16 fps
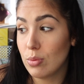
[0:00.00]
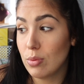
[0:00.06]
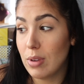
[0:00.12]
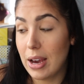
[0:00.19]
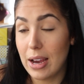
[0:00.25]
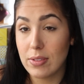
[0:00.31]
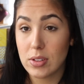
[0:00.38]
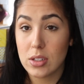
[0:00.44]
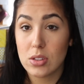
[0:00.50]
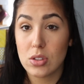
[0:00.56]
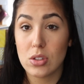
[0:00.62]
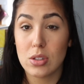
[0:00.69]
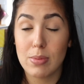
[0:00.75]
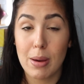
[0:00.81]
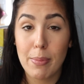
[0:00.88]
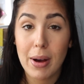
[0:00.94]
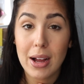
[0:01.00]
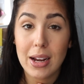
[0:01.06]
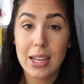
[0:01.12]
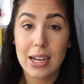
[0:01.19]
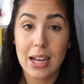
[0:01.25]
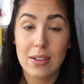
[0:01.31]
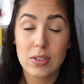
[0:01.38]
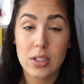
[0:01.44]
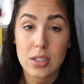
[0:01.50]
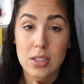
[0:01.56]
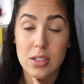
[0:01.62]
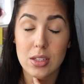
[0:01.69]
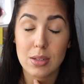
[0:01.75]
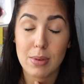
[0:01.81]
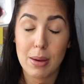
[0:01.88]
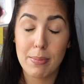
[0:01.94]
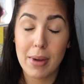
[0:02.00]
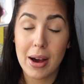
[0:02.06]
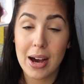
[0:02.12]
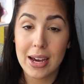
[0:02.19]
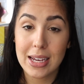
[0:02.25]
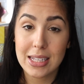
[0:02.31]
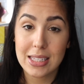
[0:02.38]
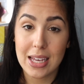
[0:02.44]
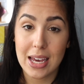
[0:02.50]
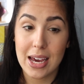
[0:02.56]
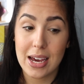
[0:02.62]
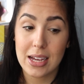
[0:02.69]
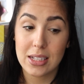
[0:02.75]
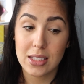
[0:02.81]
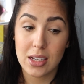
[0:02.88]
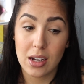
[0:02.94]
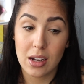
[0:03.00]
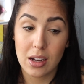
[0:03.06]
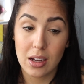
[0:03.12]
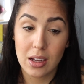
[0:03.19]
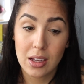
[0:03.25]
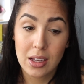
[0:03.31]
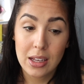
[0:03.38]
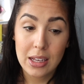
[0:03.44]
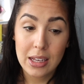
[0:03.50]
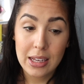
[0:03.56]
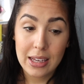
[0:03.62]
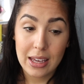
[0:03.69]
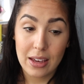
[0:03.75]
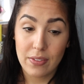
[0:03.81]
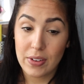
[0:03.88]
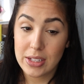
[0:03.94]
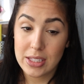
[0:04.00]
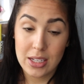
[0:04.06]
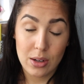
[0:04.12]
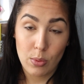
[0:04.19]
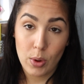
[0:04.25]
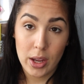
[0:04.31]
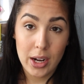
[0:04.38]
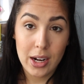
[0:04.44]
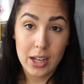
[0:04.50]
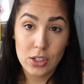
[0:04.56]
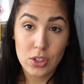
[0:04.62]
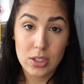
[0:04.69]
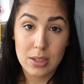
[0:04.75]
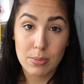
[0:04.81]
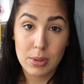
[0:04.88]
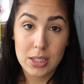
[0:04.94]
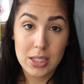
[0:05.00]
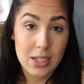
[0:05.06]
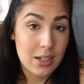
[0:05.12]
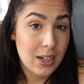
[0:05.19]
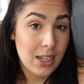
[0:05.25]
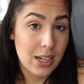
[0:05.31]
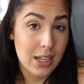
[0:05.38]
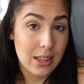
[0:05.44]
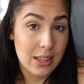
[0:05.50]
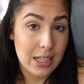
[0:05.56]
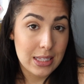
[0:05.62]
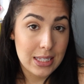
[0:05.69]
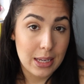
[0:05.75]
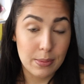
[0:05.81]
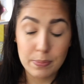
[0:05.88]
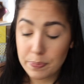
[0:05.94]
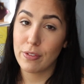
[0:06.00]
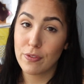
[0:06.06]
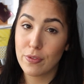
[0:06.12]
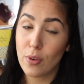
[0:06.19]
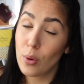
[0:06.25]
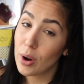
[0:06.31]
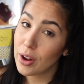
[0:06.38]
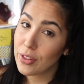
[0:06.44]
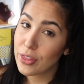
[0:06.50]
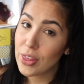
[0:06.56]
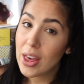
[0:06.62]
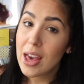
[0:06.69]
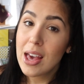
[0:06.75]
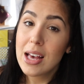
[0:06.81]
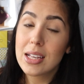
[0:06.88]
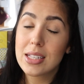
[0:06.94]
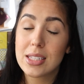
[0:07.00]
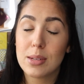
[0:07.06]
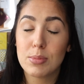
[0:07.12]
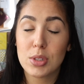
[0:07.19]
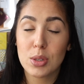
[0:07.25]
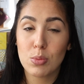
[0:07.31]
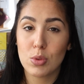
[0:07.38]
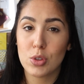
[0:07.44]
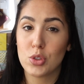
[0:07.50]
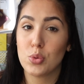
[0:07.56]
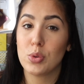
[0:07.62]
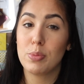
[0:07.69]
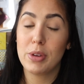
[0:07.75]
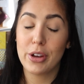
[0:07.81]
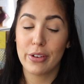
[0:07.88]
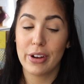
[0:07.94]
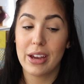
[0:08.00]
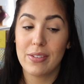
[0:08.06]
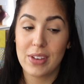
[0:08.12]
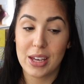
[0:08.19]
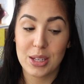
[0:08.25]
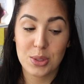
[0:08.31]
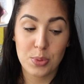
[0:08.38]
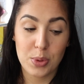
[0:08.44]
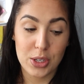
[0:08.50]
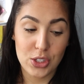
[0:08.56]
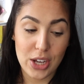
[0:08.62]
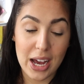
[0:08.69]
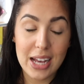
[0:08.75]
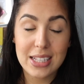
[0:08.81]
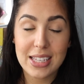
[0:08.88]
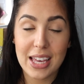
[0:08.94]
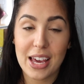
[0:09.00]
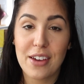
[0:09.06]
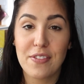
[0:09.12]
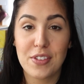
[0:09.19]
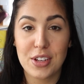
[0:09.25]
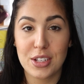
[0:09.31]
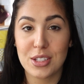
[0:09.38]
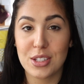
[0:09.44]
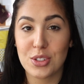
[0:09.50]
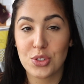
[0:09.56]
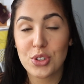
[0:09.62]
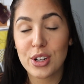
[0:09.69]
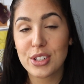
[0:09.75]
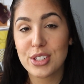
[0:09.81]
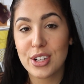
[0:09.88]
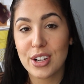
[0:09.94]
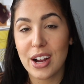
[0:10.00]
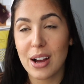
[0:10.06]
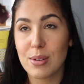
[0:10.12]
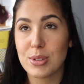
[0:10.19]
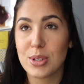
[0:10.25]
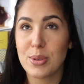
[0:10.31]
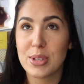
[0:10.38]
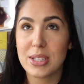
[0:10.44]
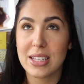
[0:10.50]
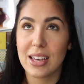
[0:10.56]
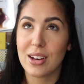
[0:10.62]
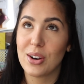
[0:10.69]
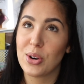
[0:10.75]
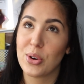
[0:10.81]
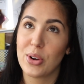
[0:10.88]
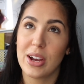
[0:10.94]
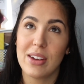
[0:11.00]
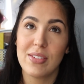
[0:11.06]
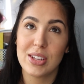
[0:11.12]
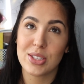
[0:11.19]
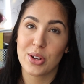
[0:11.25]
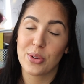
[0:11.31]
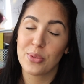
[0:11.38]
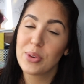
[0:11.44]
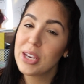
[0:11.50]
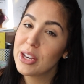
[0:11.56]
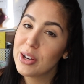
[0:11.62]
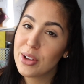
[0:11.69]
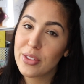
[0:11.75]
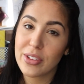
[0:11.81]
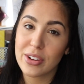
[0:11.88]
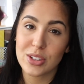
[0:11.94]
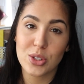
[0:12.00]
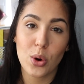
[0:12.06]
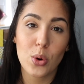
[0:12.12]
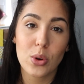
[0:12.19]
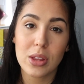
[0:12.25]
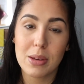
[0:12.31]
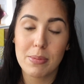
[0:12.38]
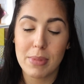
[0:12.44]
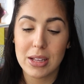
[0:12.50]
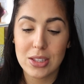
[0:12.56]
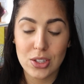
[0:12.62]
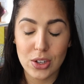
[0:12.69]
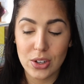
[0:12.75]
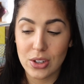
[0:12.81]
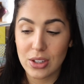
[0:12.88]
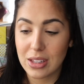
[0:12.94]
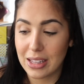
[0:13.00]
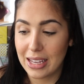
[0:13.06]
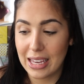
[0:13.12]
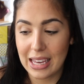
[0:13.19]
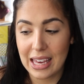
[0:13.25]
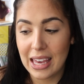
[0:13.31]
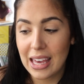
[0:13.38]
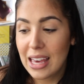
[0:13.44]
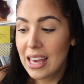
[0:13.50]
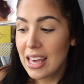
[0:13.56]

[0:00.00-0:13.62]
I have to listen to my body and I have to listen to my mind, and if I didn't want it, I just simply didn't eat it, and that's it. Fourth symptom, which would be cravings, which as a fitness instructor, I was always like, oh, cravings aren't real, they're totally mental, like